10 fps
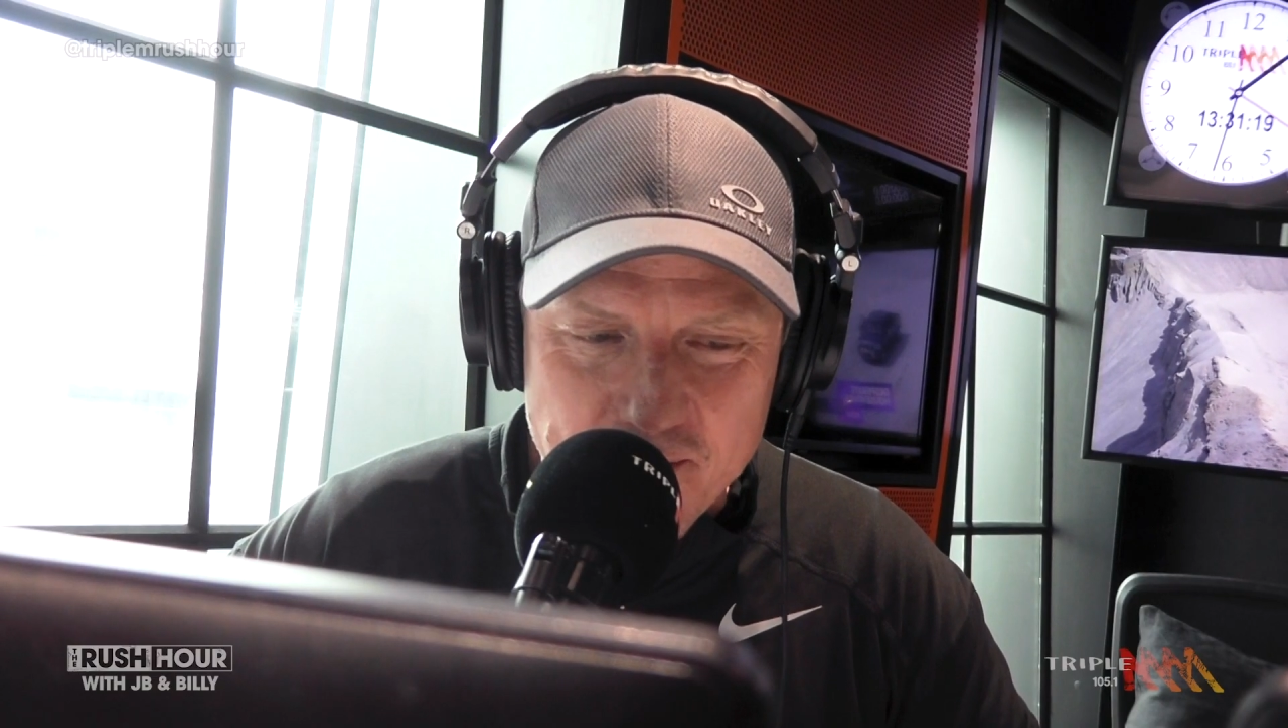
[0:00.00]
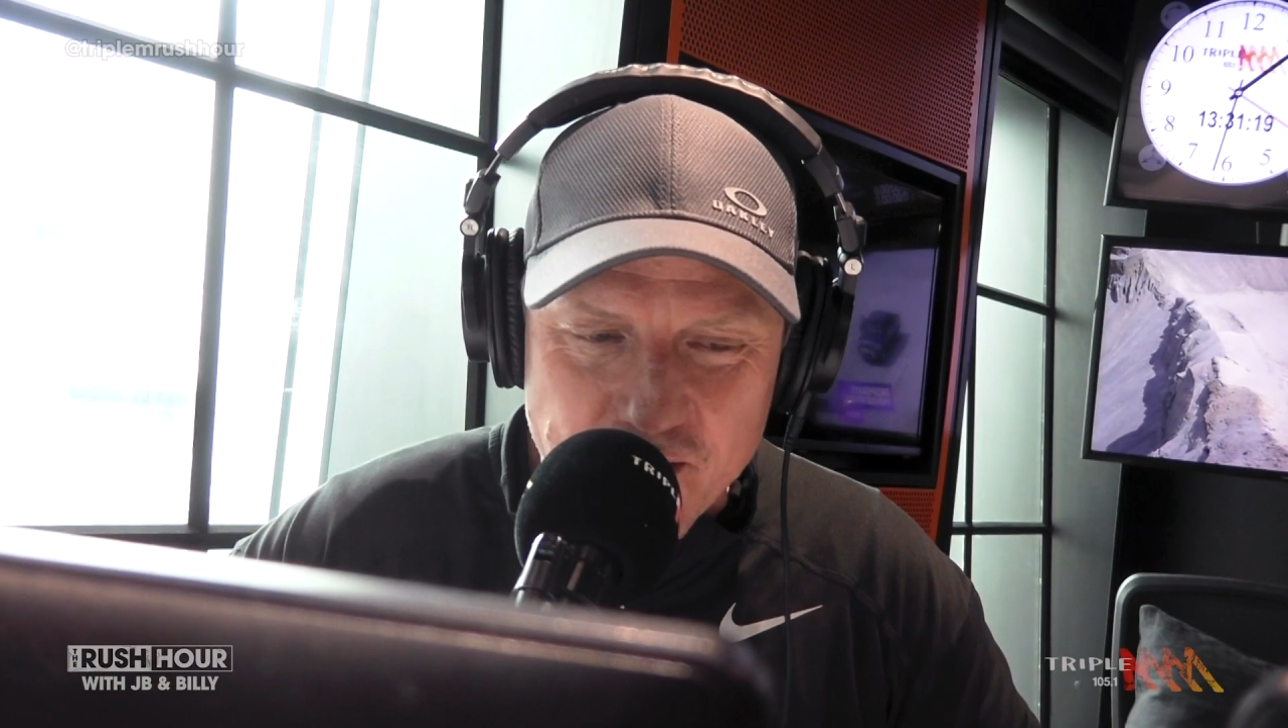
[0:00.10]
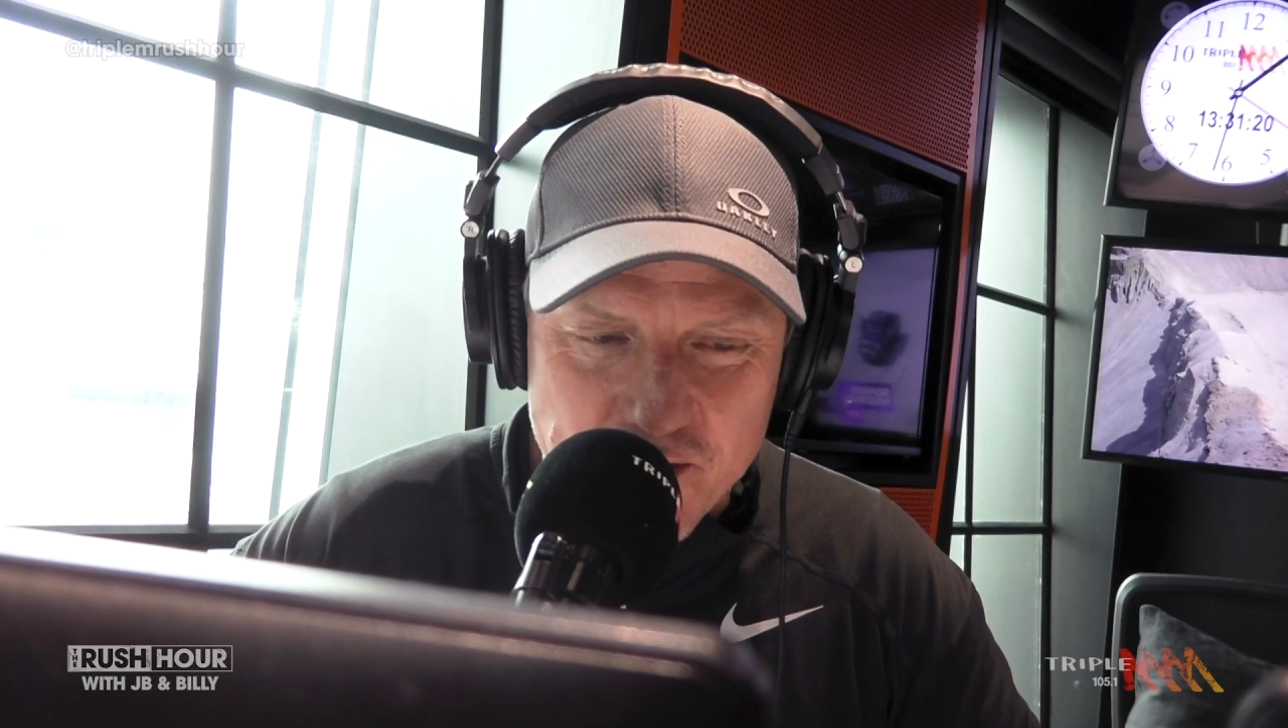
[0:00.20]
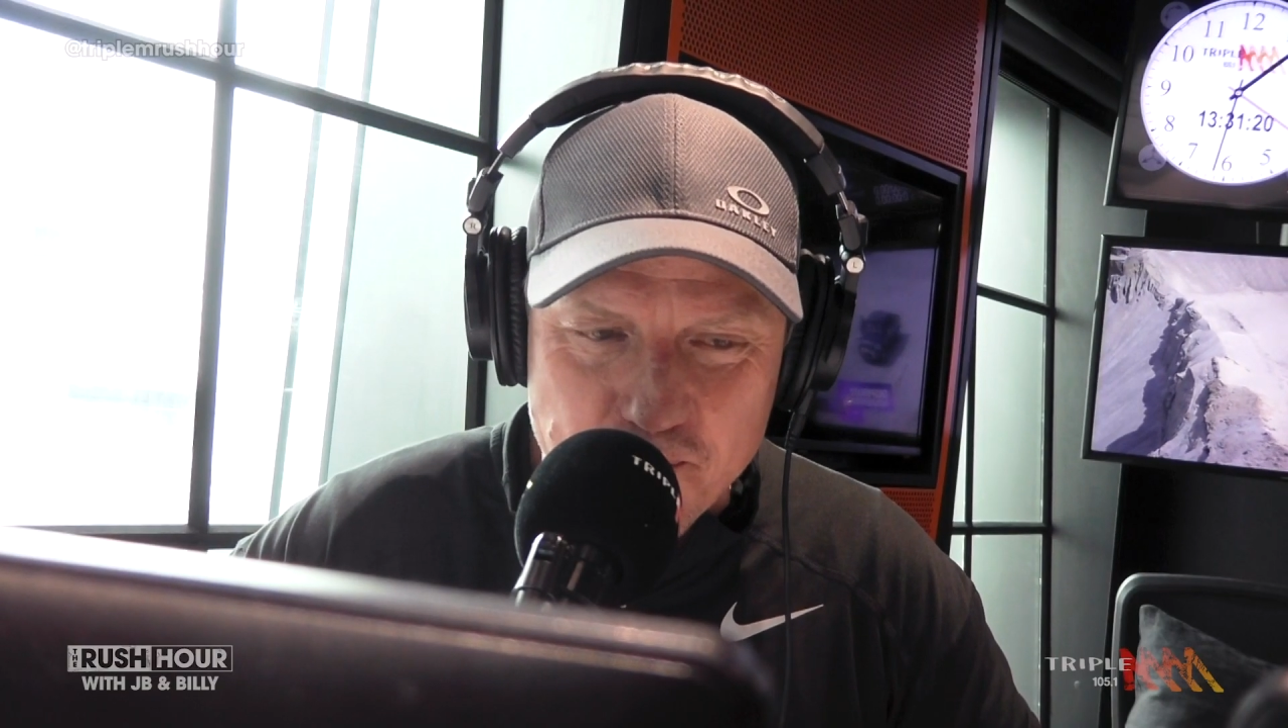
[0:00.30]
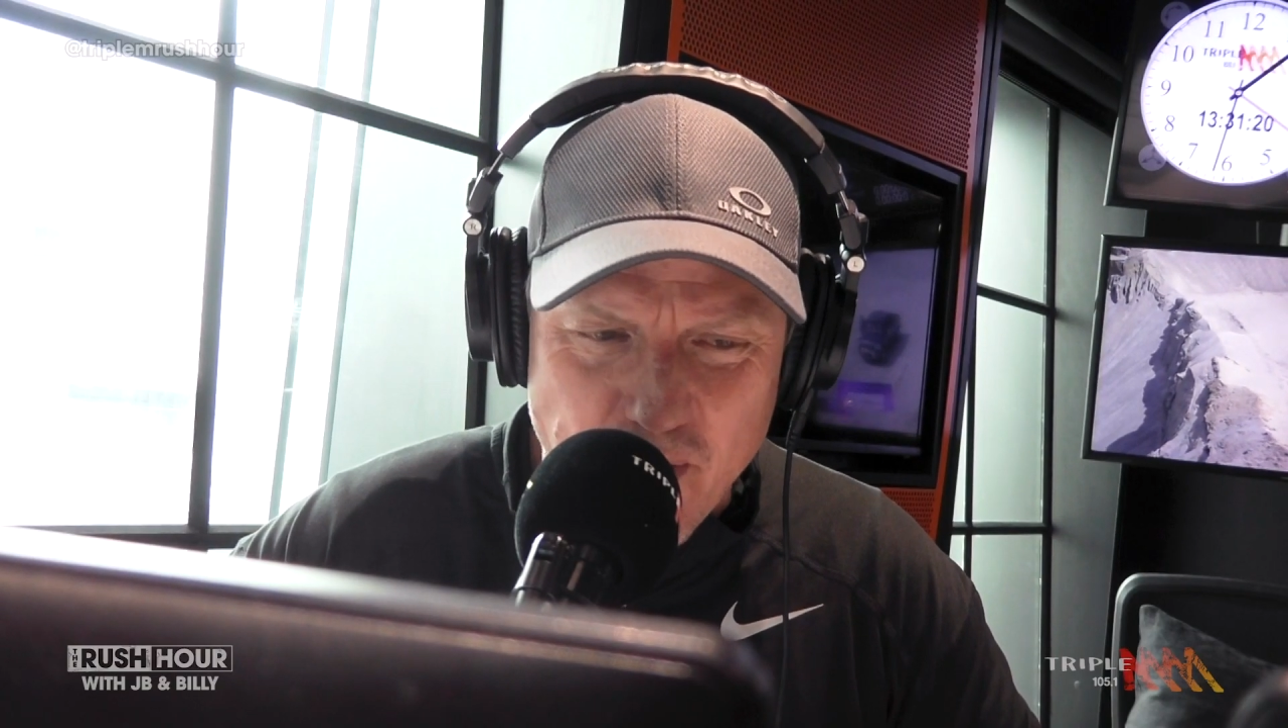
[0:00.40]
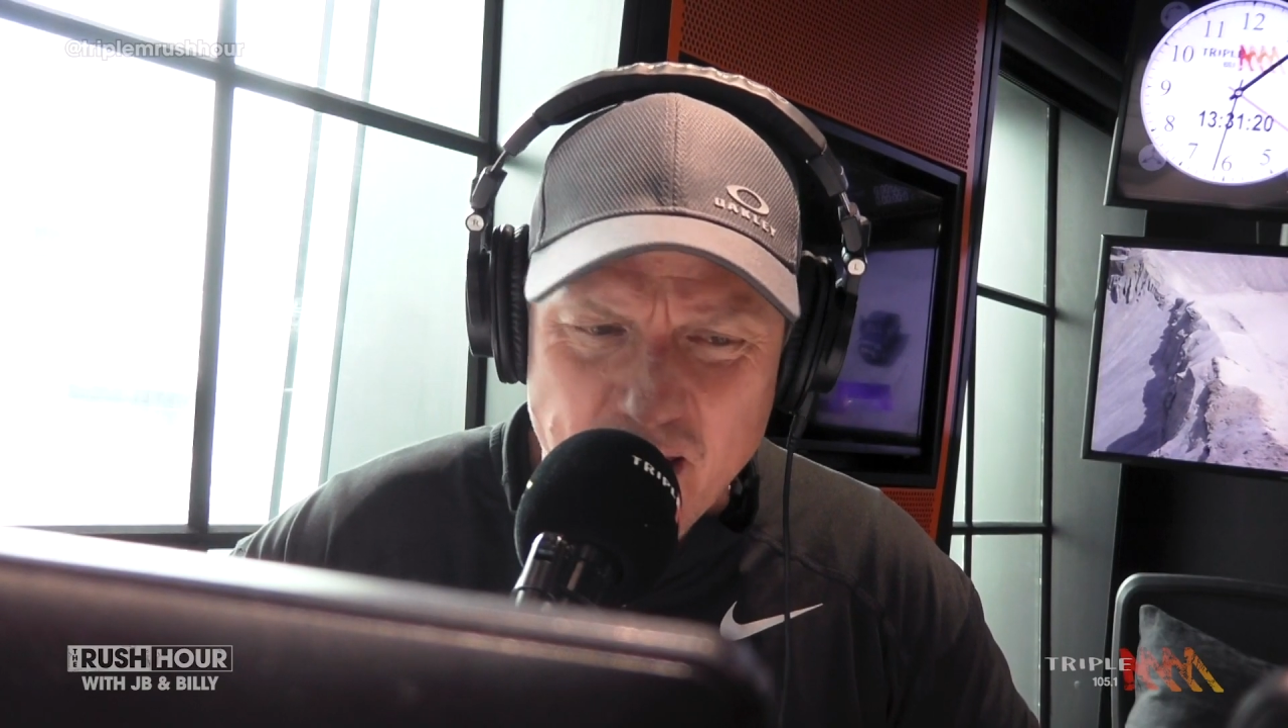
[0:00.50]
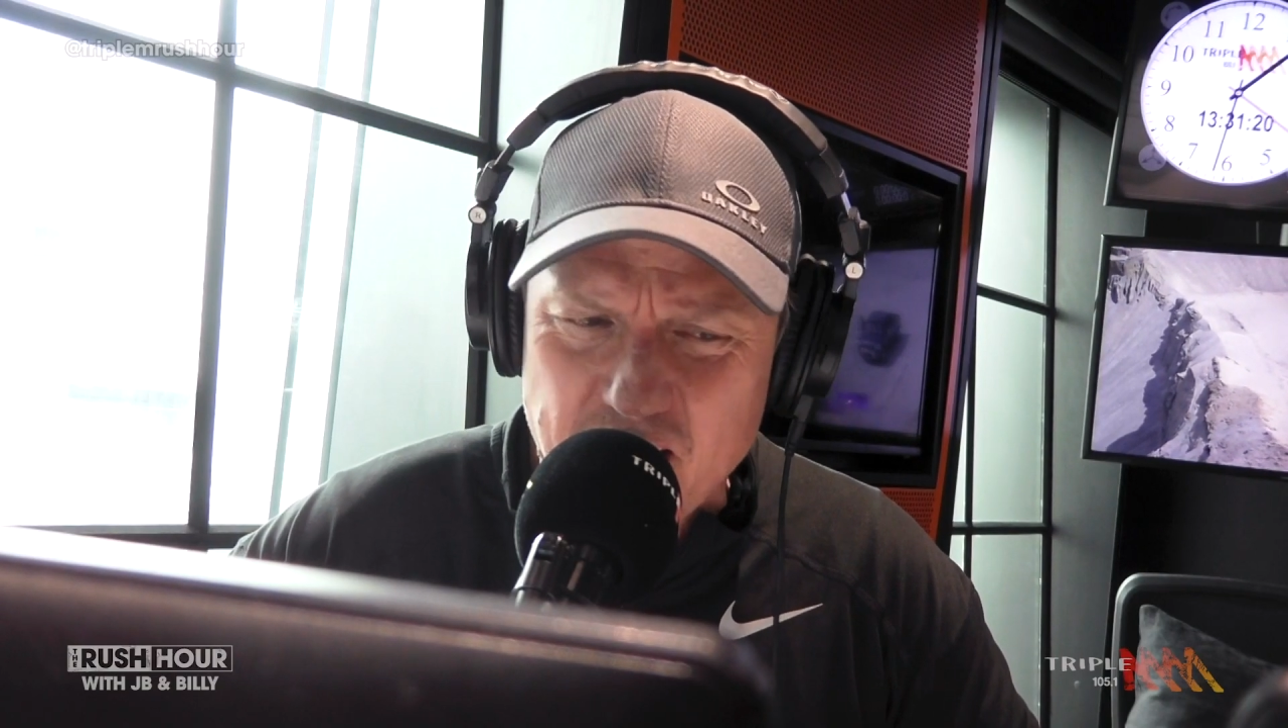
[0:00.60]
Just big